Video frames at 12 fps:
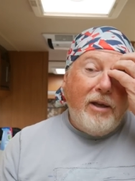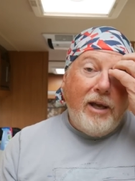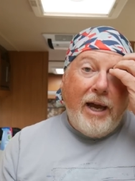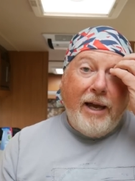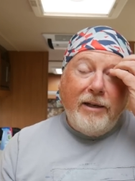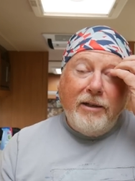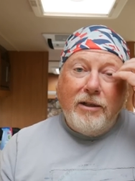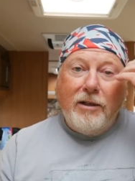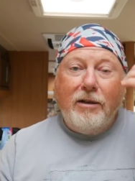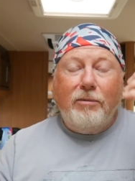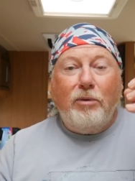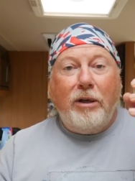And
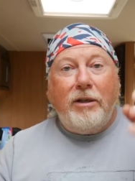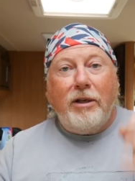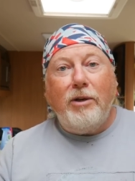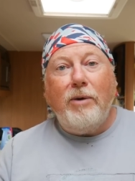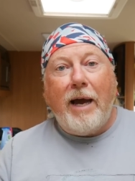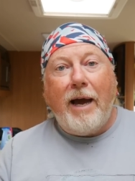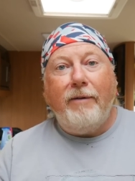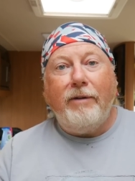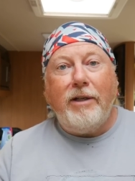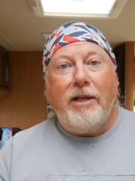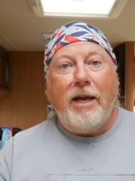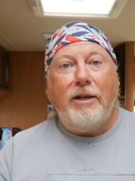we do have
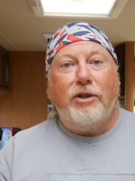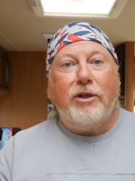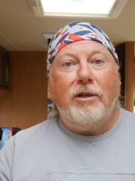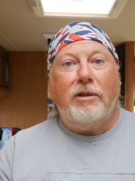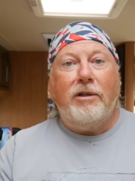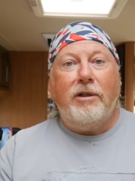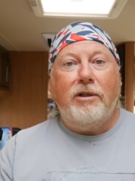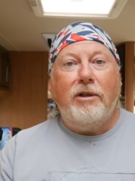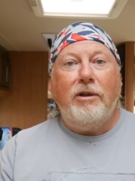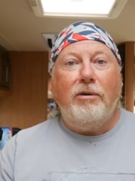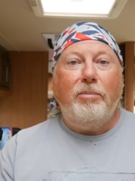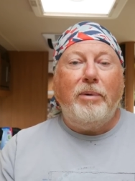intention to
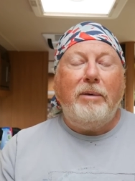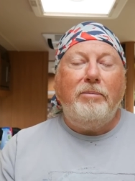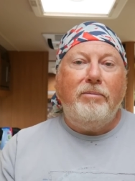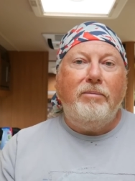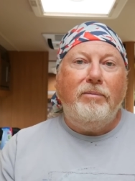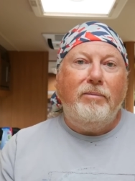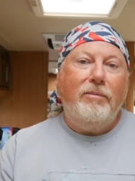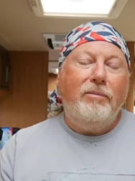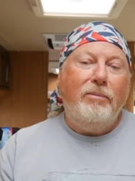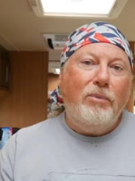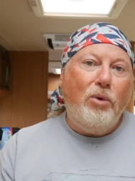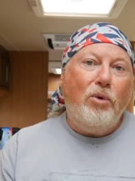do a bit
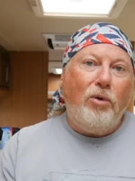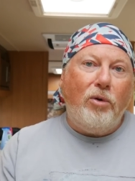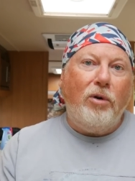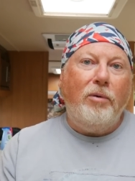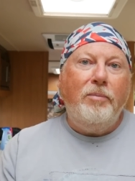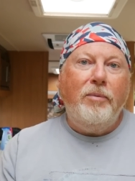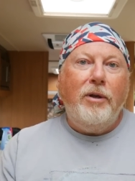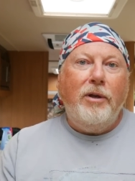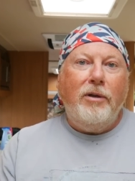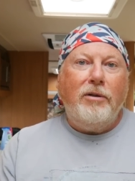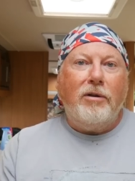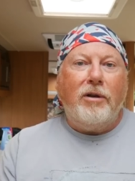more
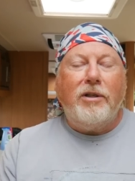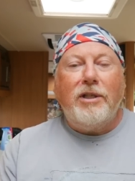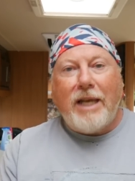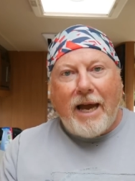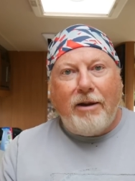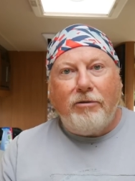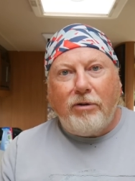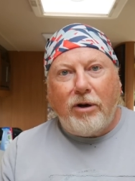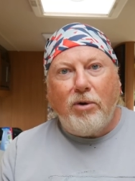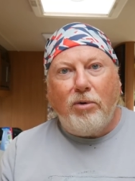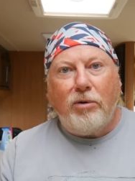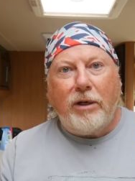sort of sound
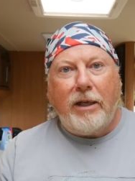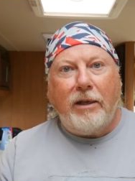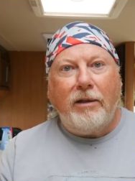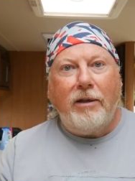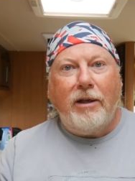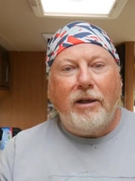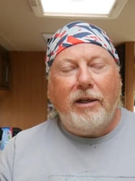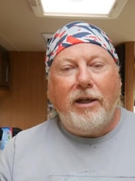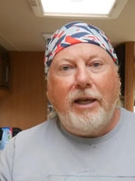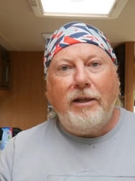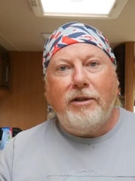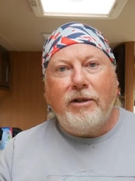recording
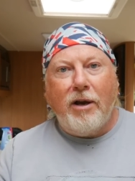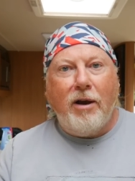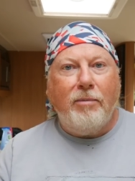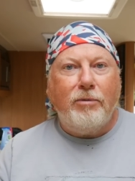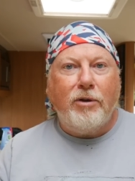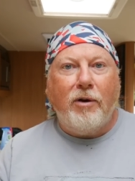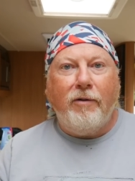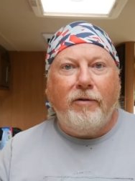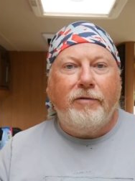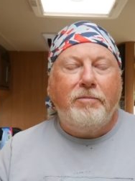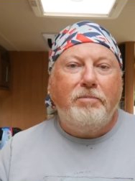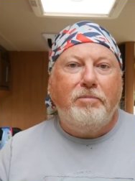in terms
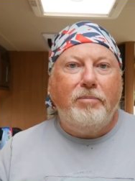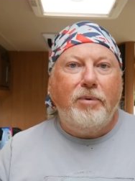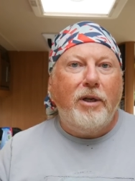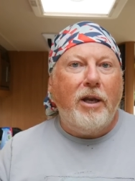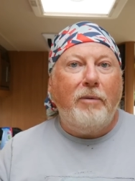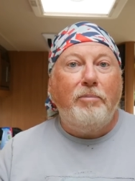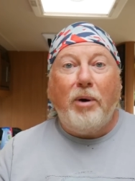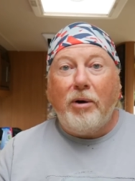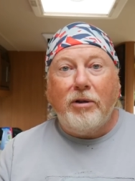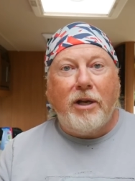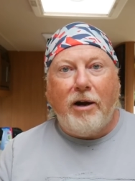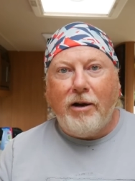of you know
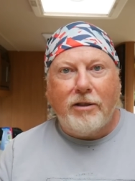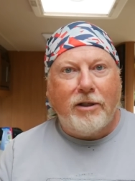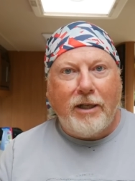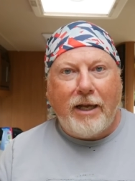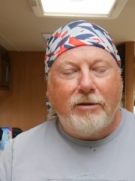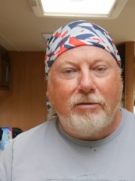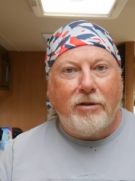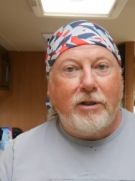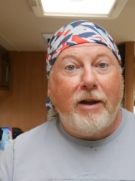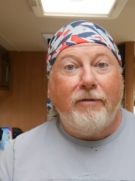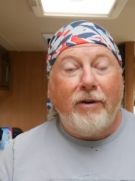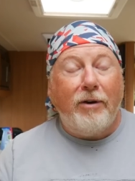podcasts and that sort of
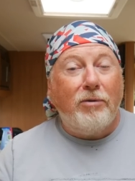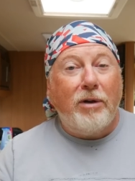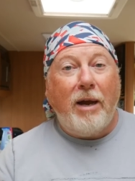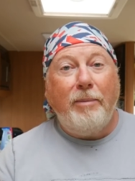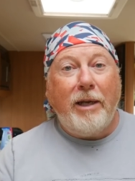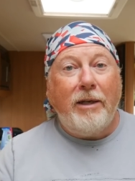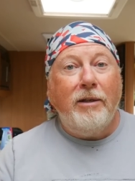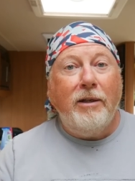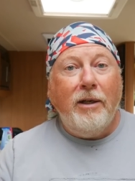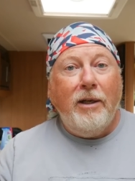stuff, and it will come in